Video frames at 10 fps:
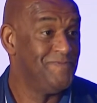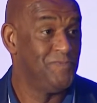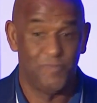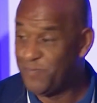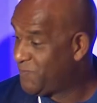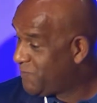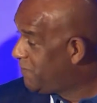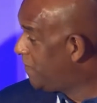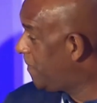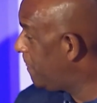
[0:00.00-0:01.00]
And
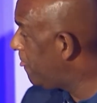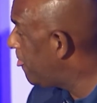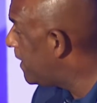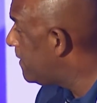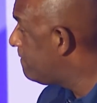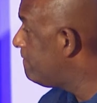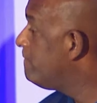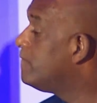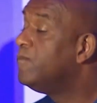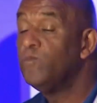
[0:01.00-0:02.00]
we'll open it up
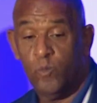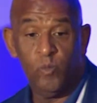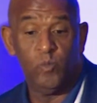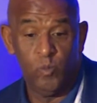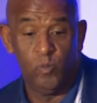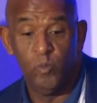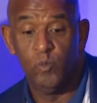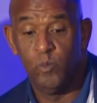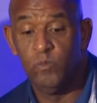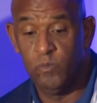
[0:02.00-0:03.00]
for Q&A
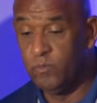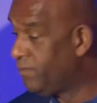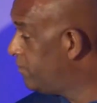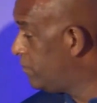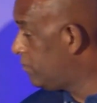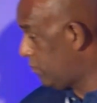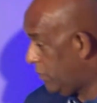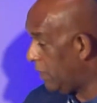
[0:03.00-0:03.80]
now. If you want to sit down, sir.